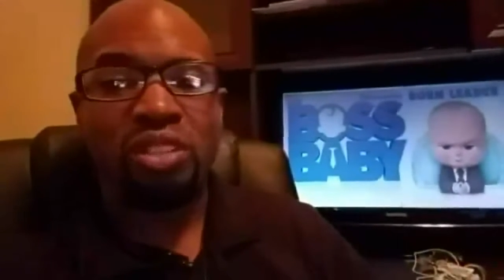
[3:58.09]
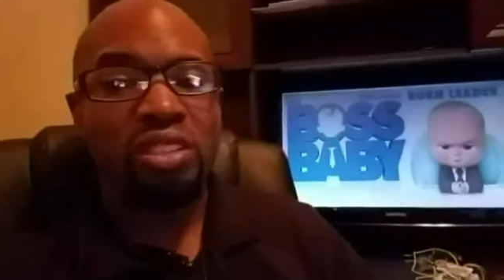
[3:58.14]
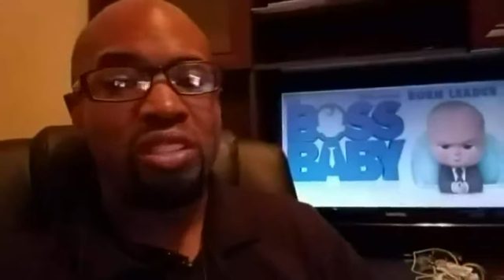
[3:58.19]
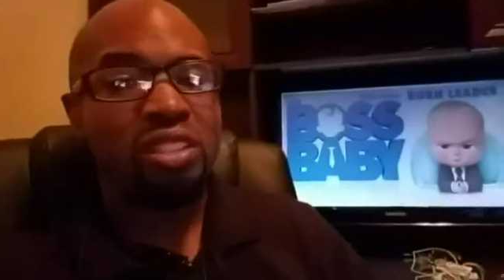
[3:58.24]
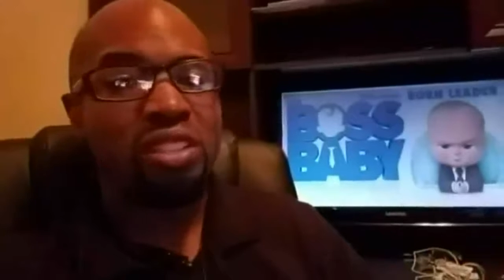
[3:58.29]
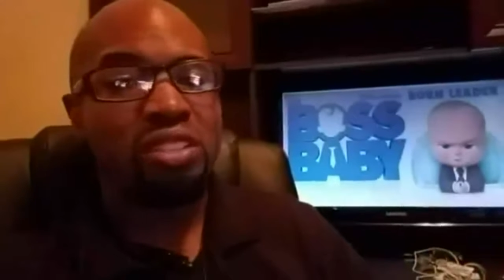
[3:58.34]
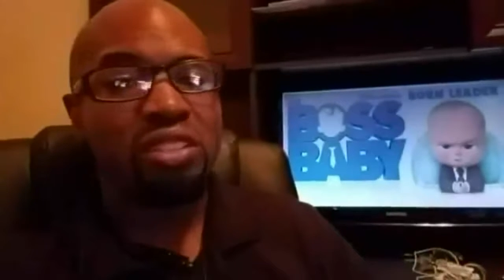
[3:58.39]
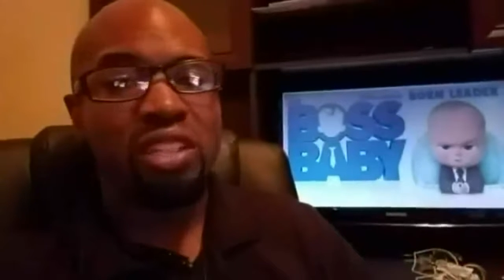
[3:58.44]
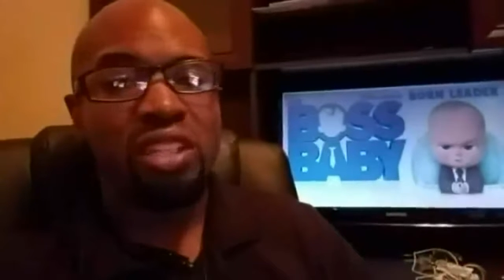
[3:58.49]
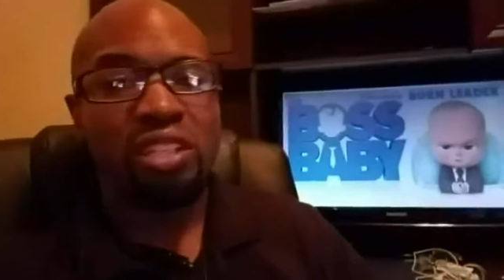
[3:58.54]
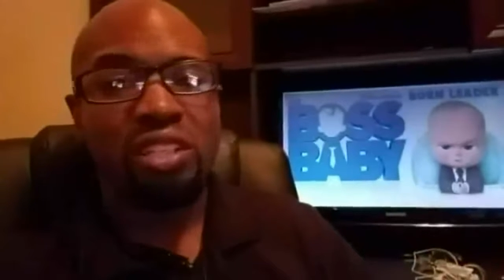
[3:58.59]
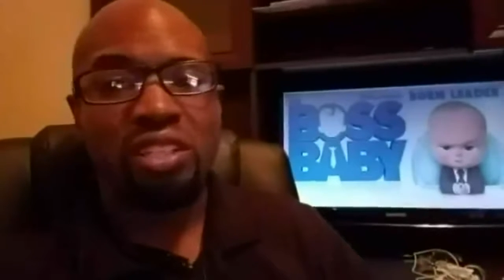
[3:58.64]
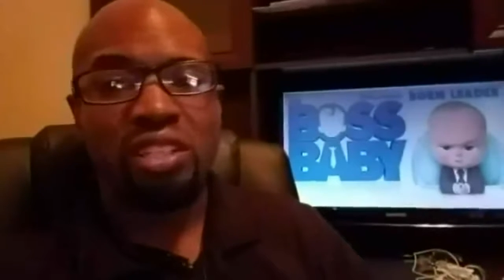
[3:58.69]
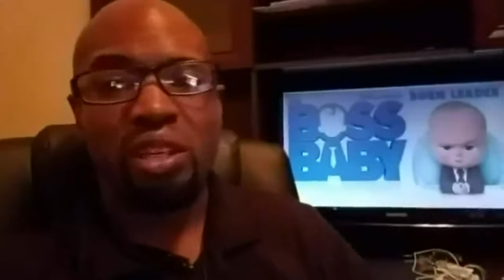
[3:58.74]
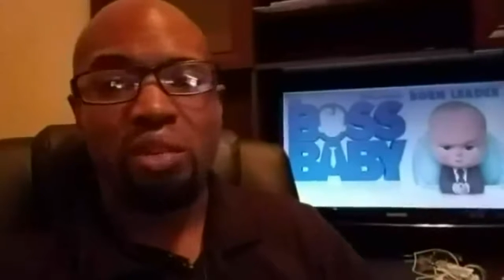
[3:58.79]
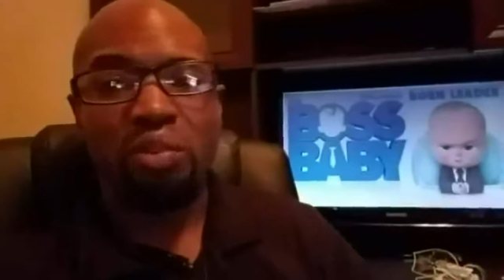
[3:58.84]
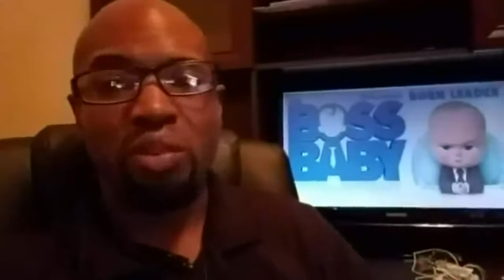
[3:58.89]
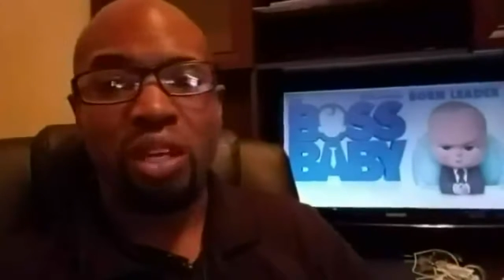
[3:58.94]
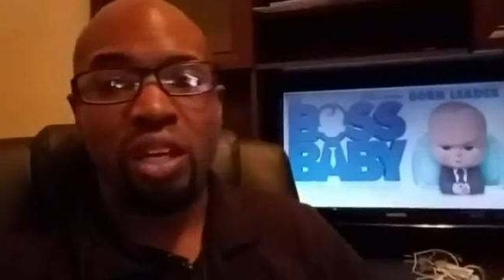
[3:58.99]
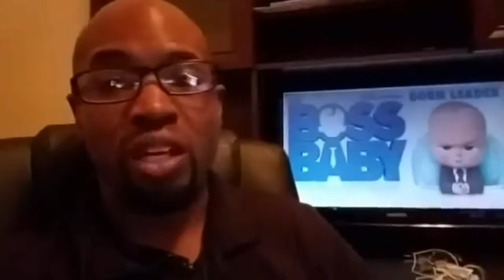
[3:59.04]
Until next
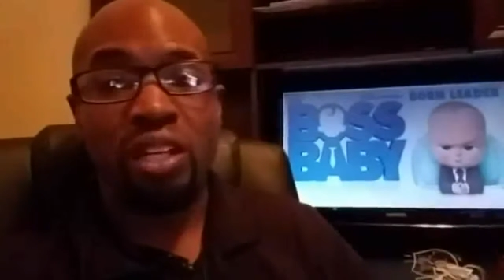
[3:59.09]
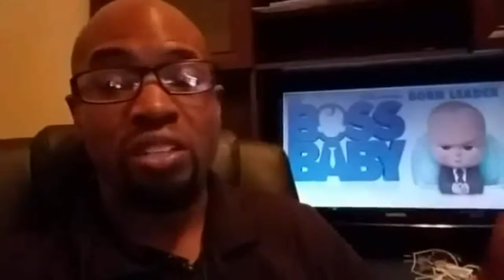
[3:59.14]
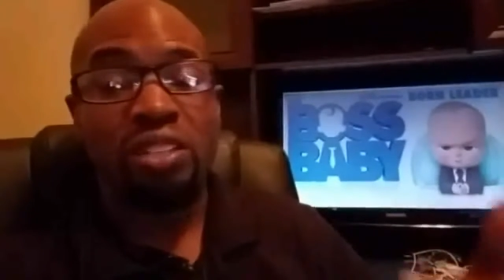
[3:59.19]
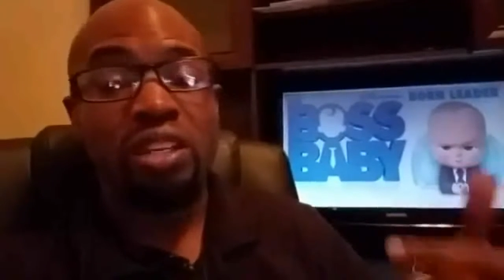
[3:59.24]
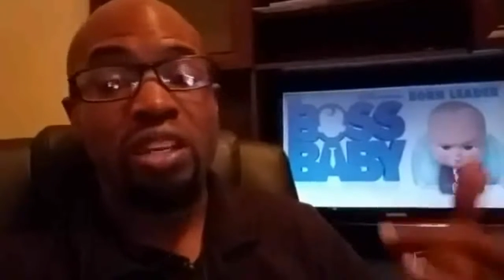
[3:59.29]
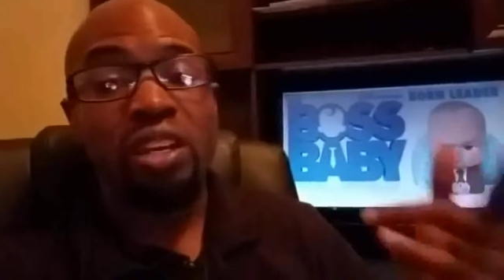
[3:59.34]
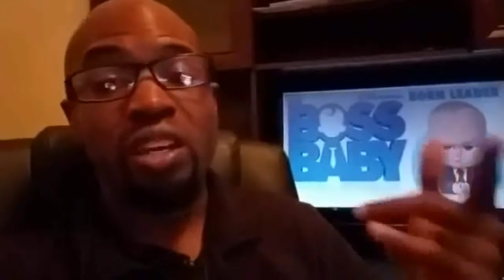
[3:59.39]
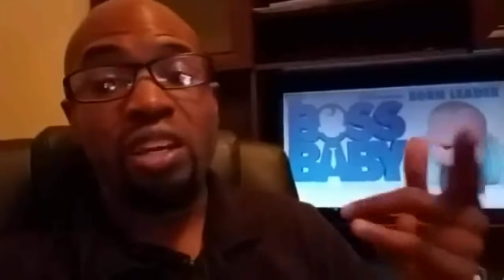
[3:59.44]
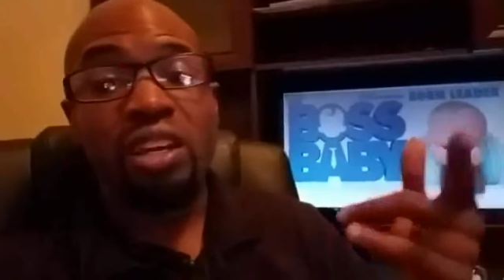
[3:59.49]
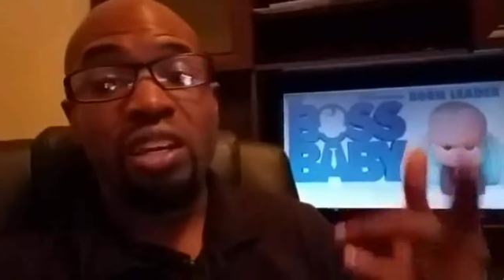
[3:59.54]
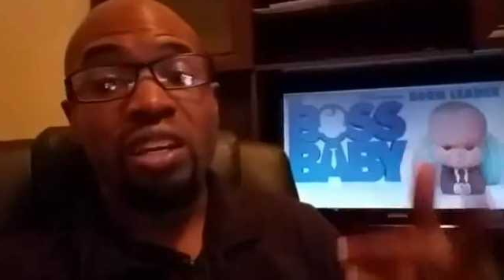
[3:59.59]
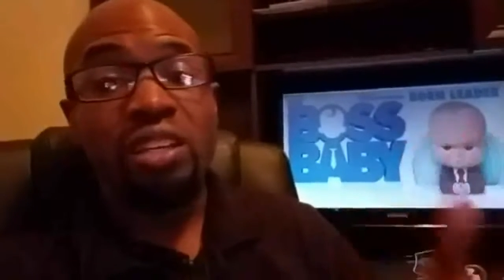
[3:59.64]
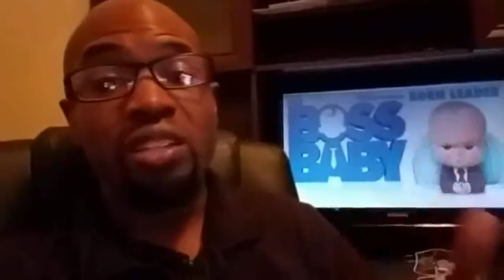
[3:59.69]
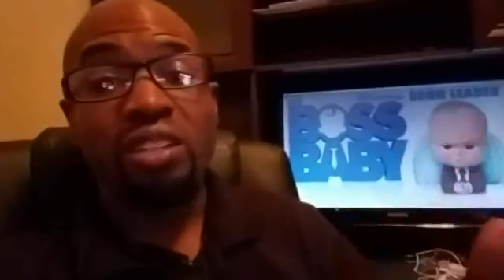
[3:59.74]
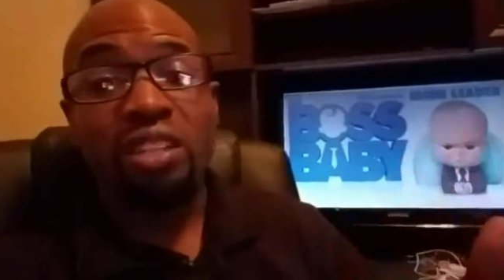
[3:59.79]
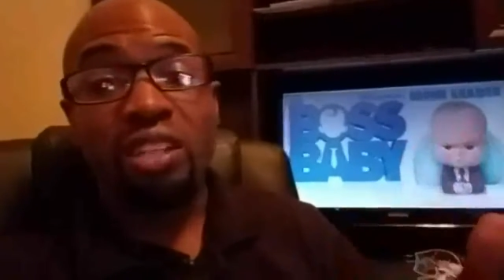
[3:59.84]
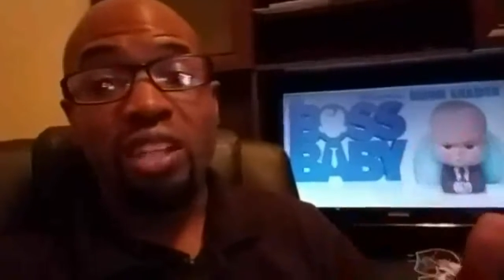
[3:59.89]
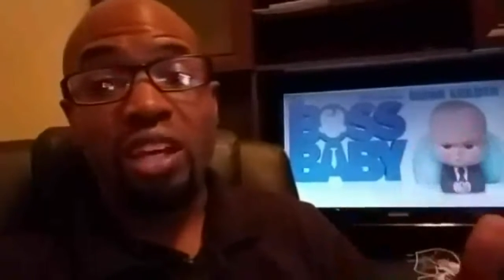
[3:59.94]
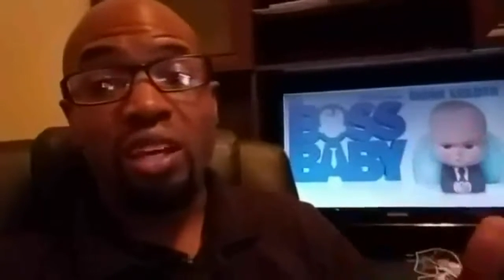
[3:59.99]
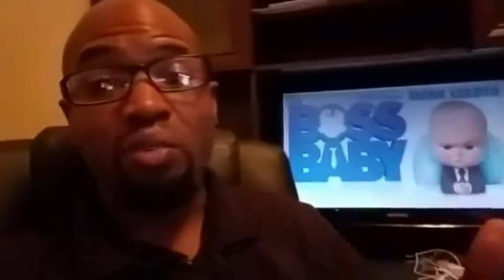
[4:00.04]
time, guys, hit
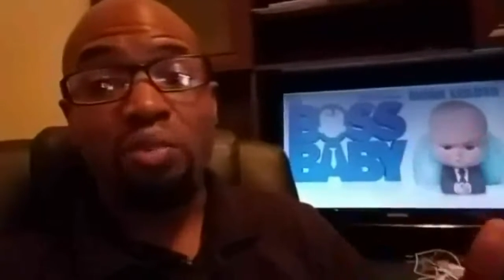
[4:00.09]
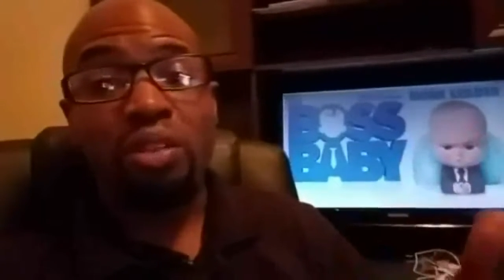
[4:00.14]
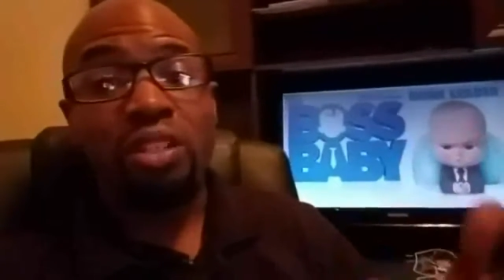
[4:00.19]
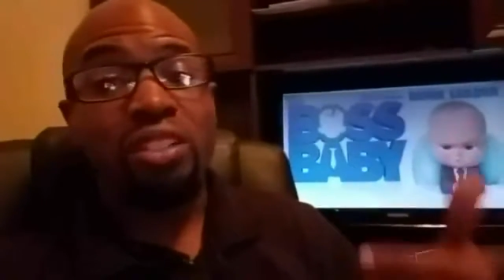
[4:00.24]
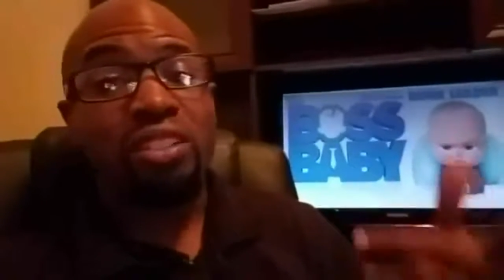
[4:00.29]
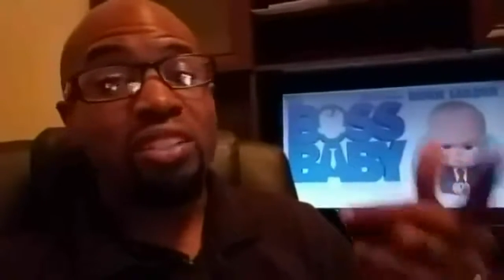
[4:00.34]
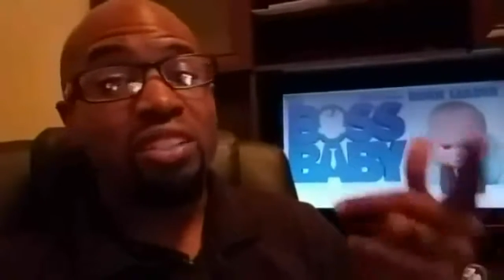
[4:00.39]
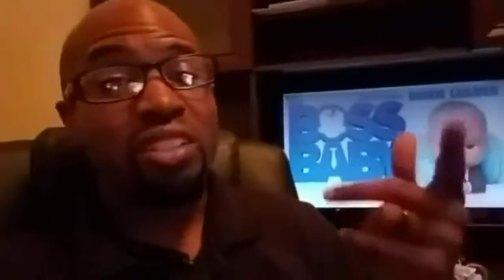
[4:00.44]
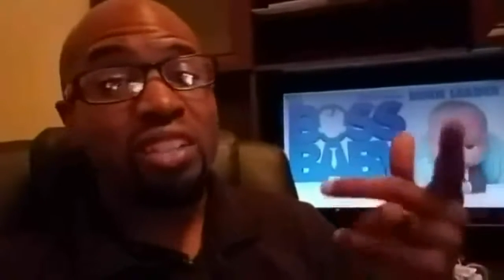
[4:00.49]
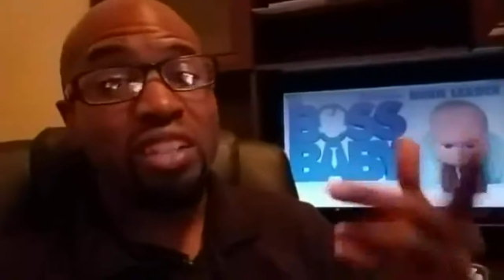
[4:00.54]
the like button,